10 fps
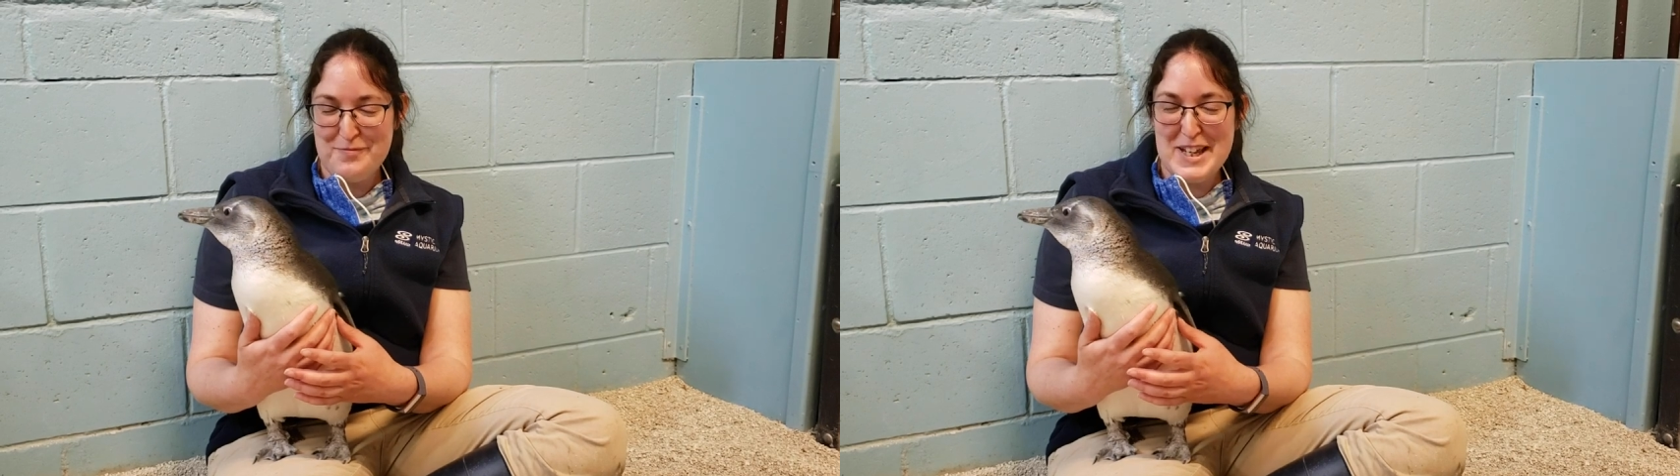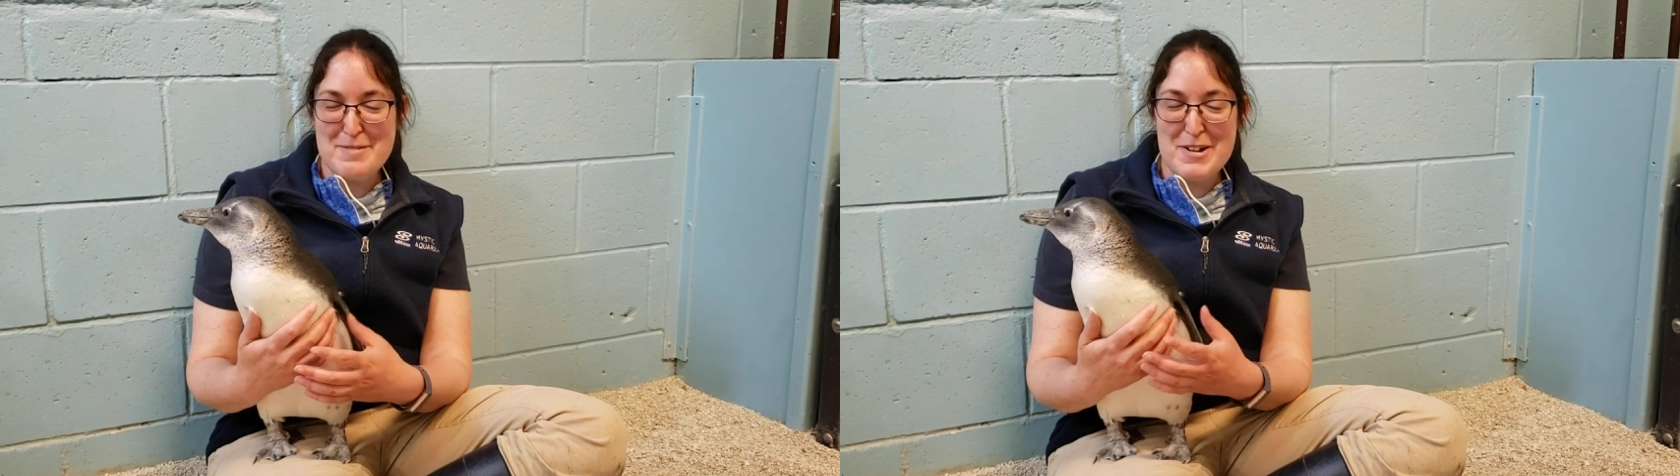
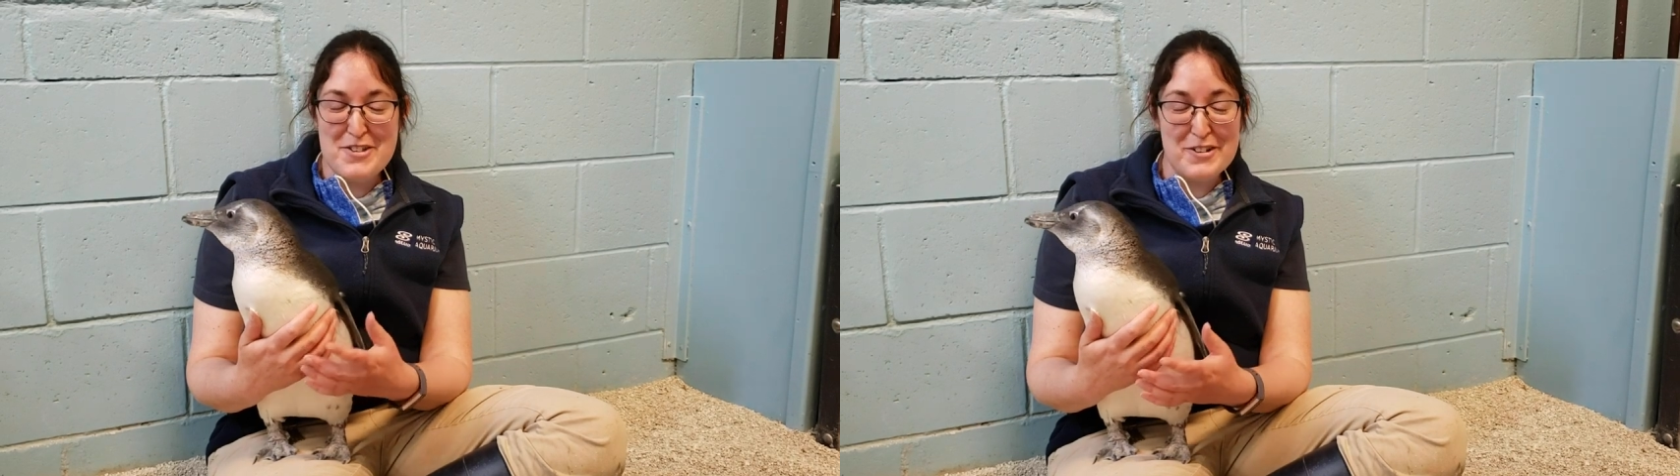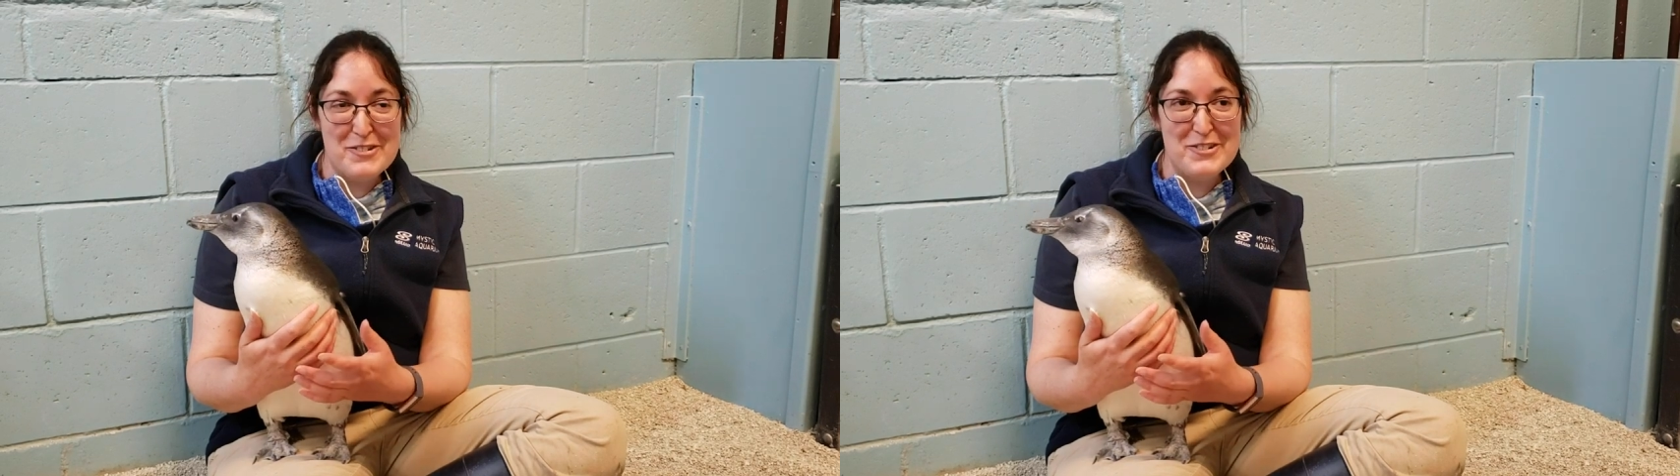And when
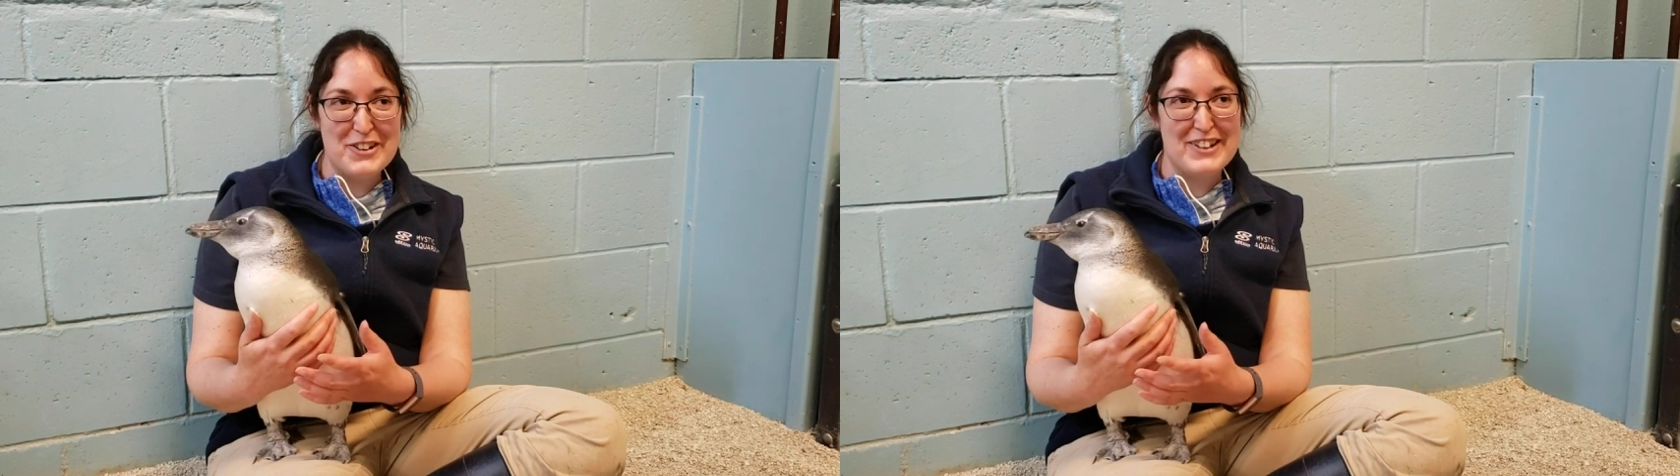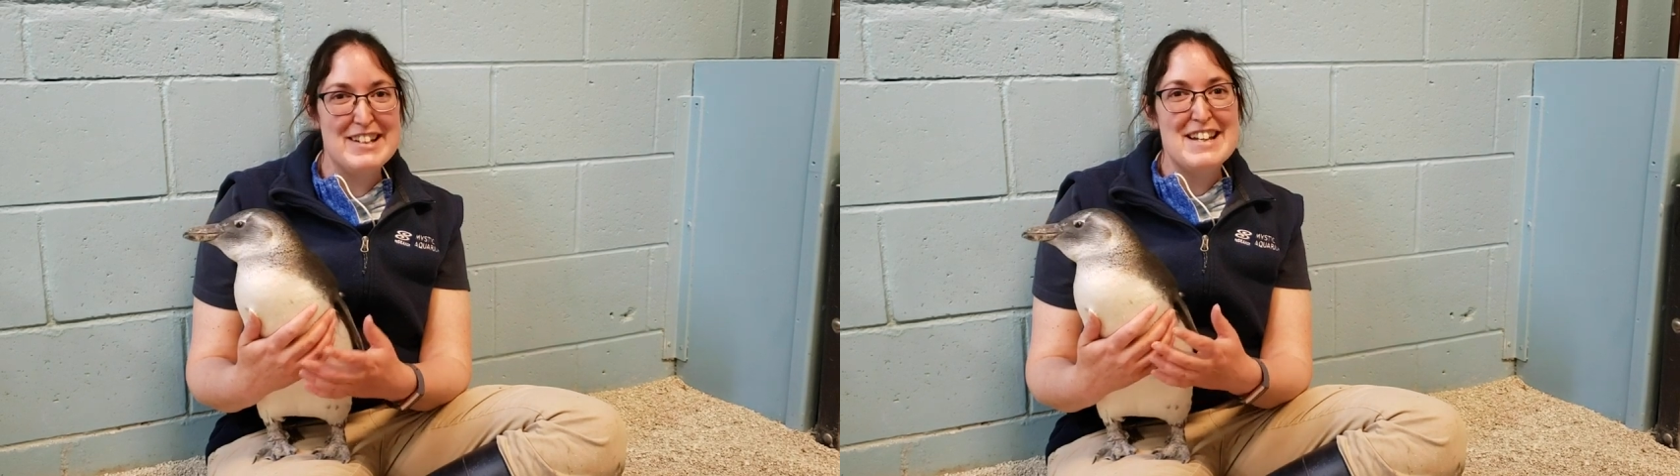they're
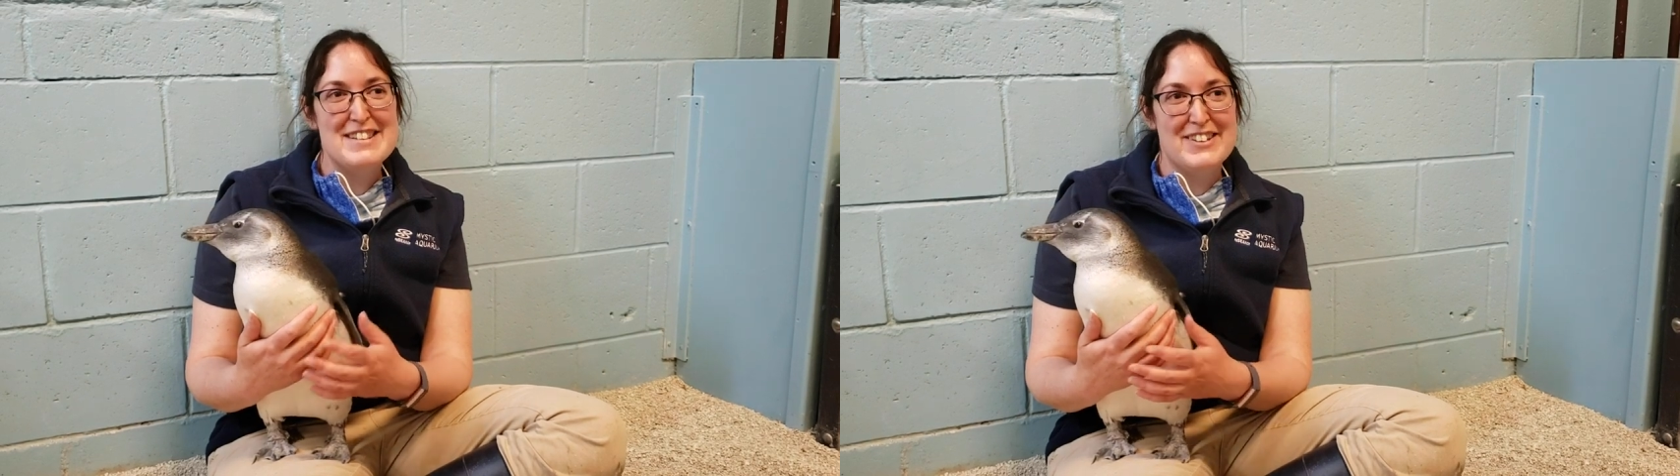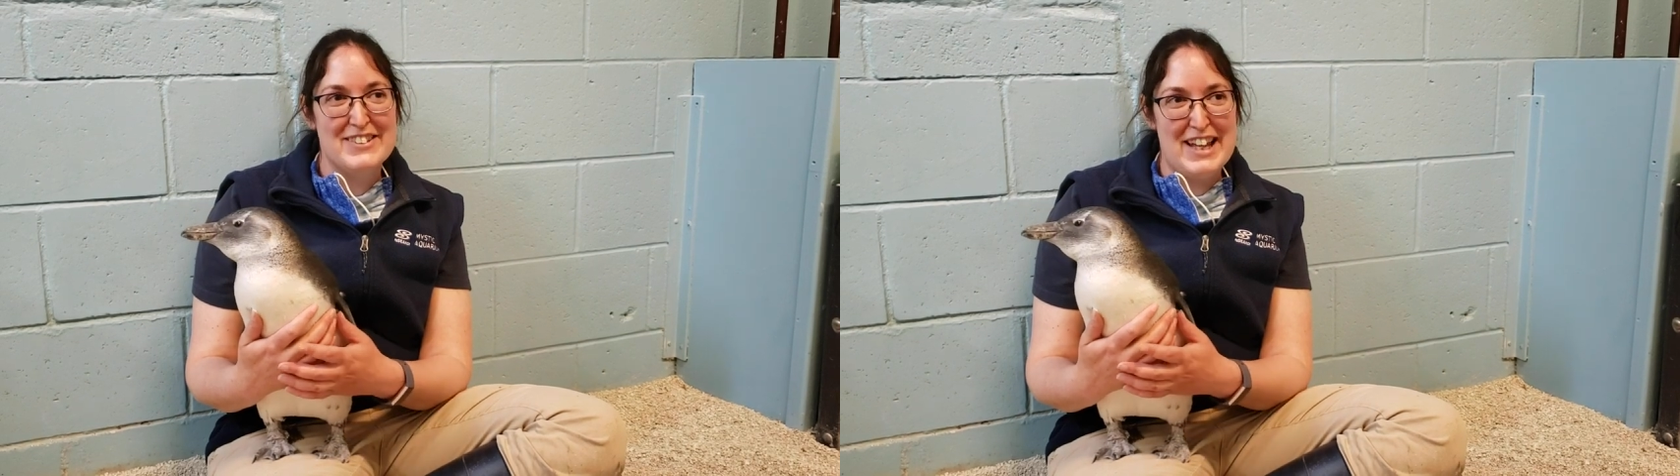older, they'll